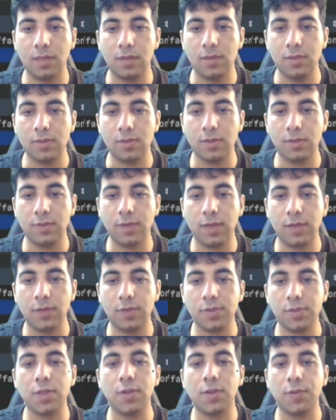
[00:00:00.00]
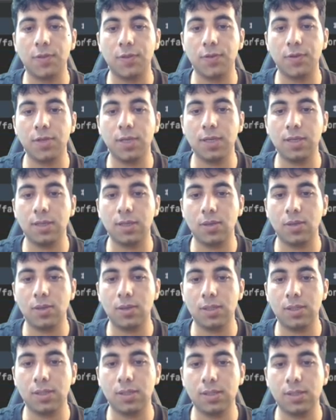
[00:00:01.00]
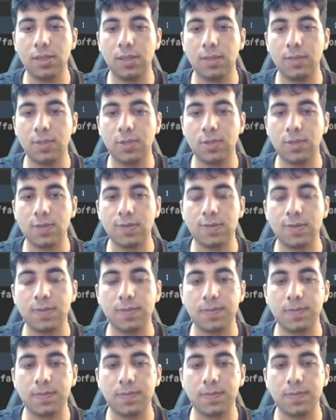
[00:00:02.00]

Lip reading: So we found 3 encoded images.